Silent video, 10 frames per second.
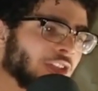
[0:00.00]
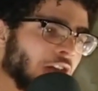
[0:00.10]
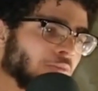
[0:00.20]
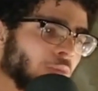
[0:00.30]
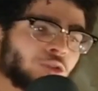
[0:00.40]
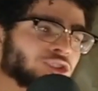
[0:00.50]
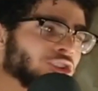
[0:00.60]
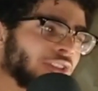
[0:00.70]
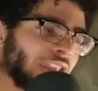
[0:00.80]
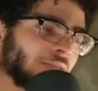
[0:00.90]

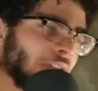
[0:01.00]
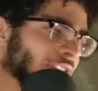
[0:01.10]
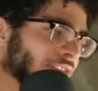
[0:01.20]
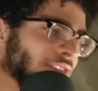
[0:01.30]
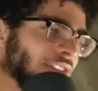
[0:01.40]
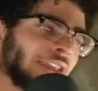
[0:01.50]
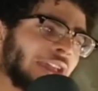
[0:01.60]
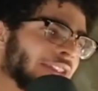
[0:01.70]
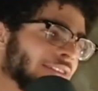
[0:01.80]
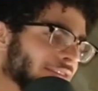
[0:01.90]
emotionally and mentally,
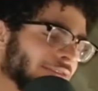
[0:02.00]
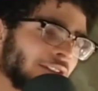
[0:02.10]
and